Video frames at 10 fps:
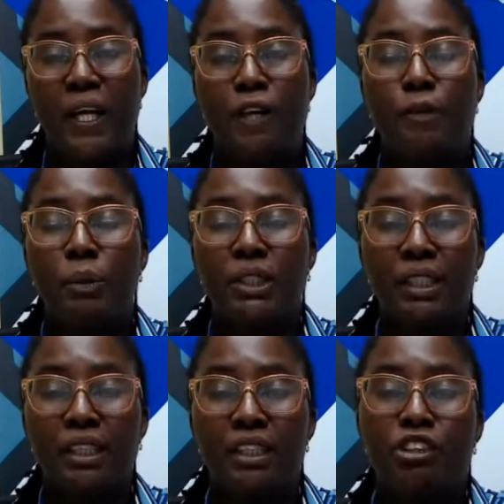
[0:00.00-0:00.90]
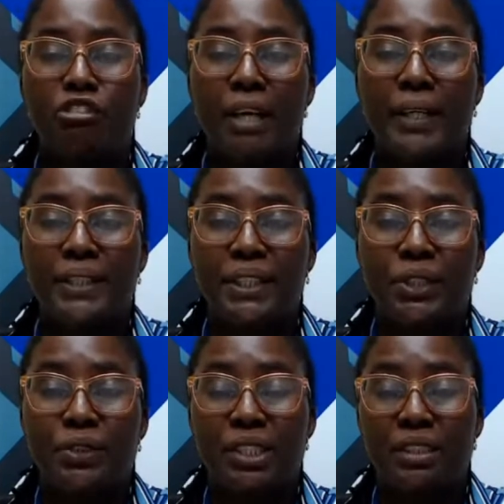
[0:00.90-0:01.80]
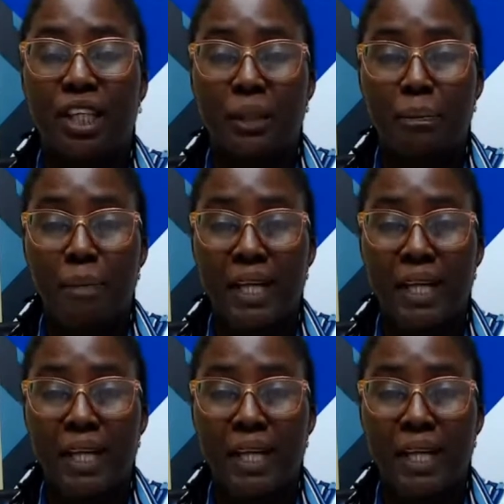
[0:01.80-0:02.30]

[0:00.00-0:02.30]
if a particular criteria is not